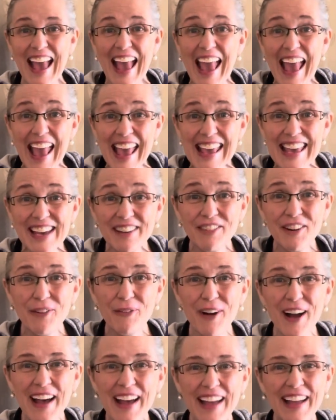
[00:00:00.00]
Hey
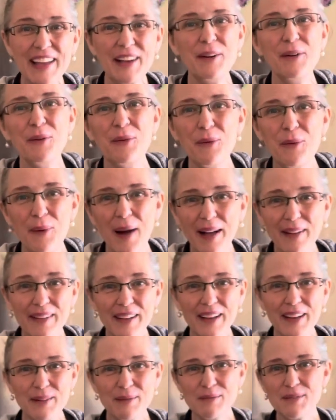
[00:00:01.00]
everyone,
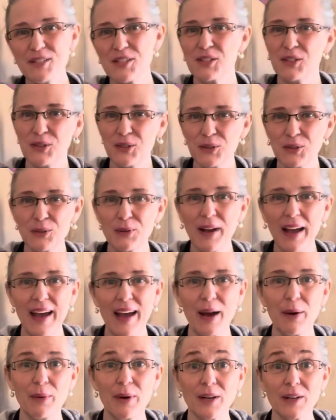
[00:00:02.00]
welcome to
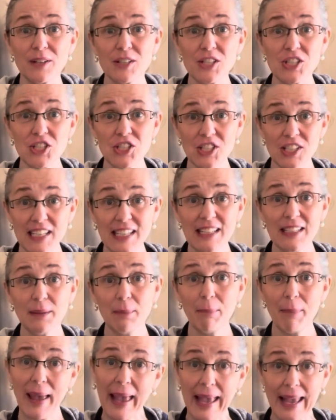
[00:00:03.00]
our
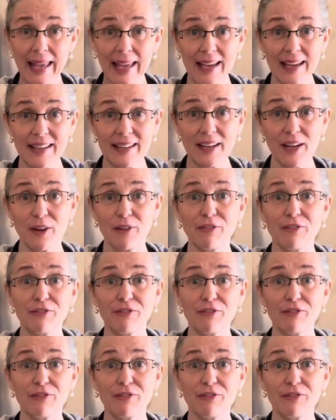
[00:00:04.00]
sheet pan